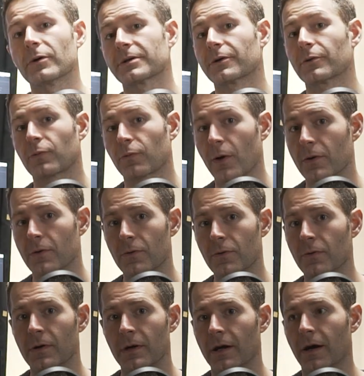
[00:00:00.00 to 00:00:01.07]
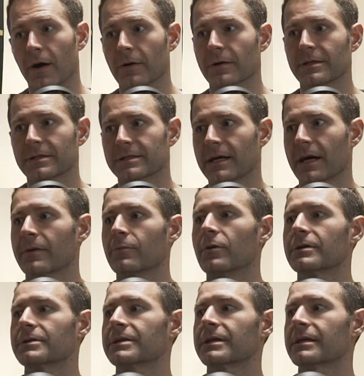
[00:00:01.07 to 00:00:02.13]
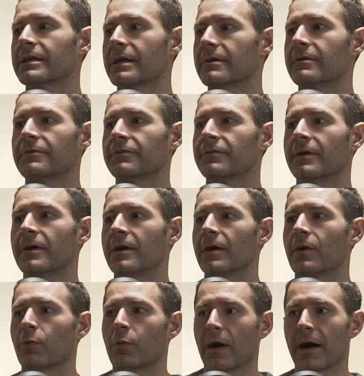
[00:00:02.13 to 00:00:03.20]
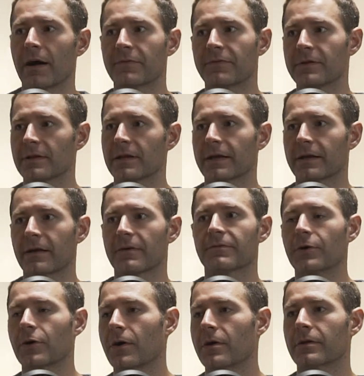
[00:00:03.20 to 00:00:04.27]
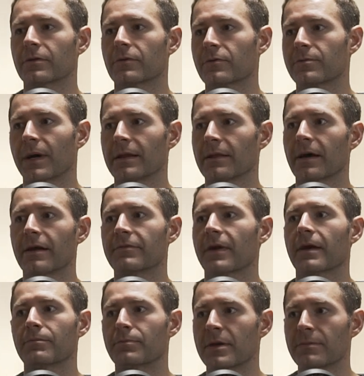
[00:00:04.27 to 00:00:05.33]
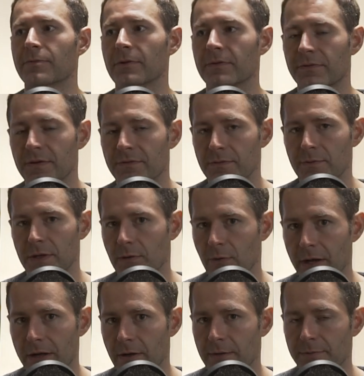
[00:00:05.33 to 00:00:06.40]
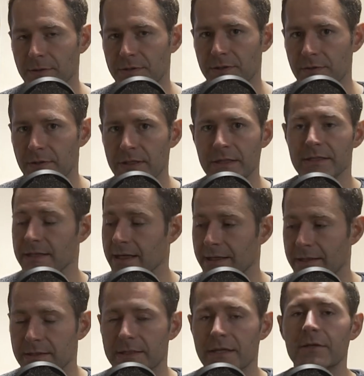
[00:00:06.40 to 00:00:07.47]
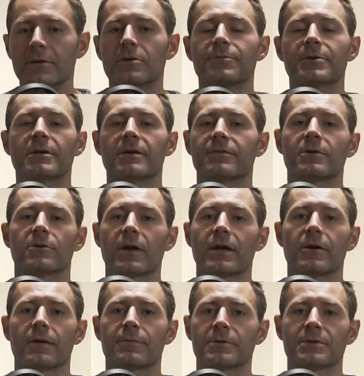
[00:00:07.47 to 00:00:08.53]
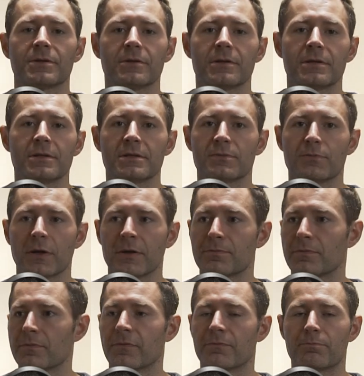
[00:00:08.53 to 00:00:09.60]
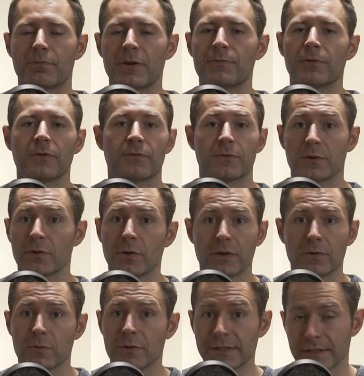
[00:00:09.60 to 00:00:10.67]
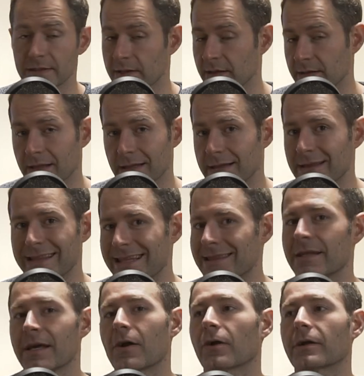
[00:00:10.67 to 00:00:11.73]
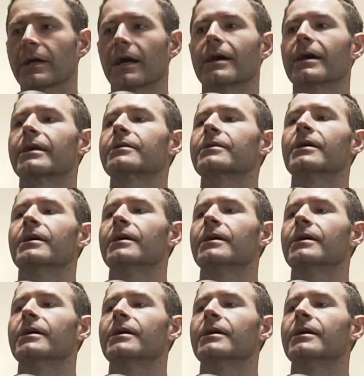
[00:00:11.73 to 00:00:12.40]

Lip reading: grow artists. I want to give where I feel like I've gone through my life and people have given me great opportunities. I continue to be given great opportunities by people for no other reason than that they are kind